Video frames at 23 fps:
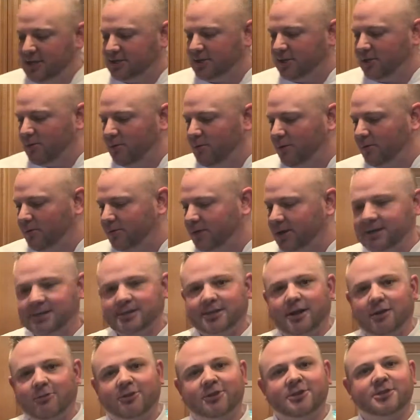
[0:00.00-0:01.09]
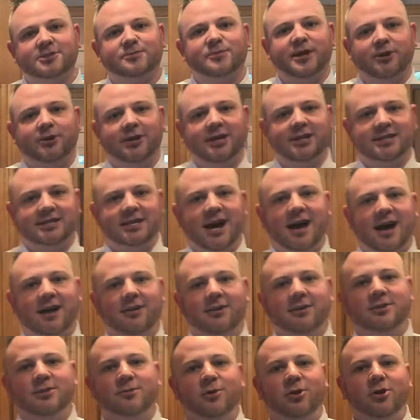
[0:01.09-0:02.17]
So what we're gonna start with is my Greek
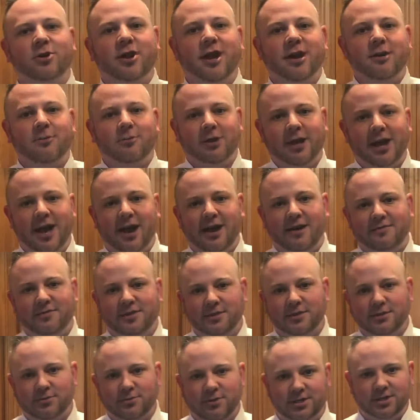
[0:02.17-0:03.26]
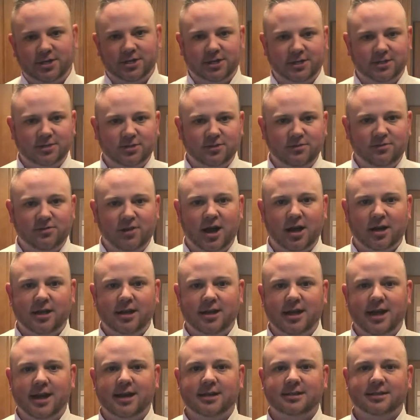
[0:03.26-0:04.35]
salad. Tomorrow night, we're gonna have this with chicken
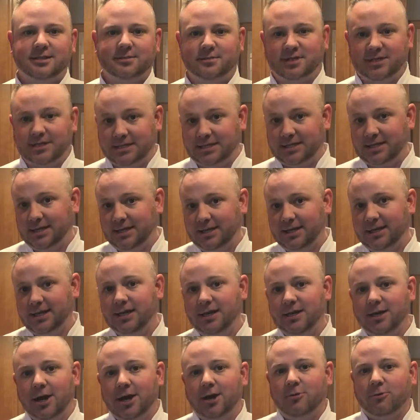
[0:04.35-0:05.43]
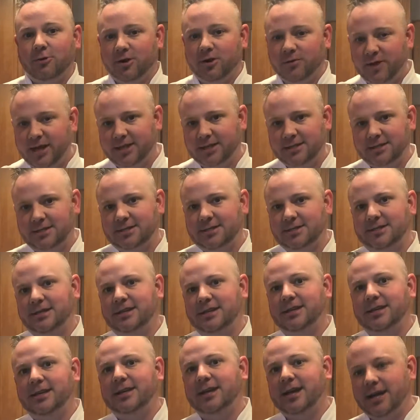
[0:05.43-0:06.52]
souvlaki and some tzatziki. We're gonna make the
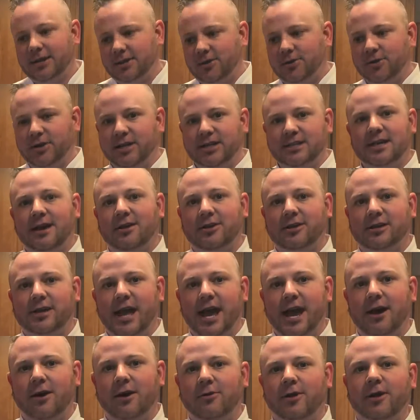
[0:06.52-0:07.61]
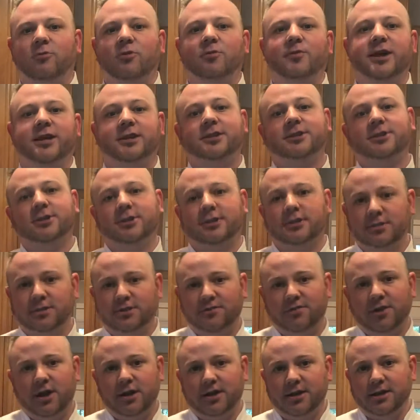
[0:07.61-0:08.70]
tzatziki and the Greek salad now, and we'll make the chicken
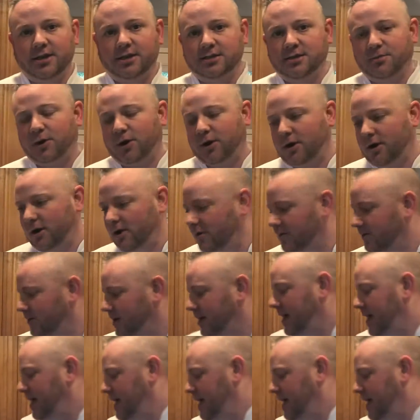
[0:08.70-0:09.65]
souvlaki tomorrow.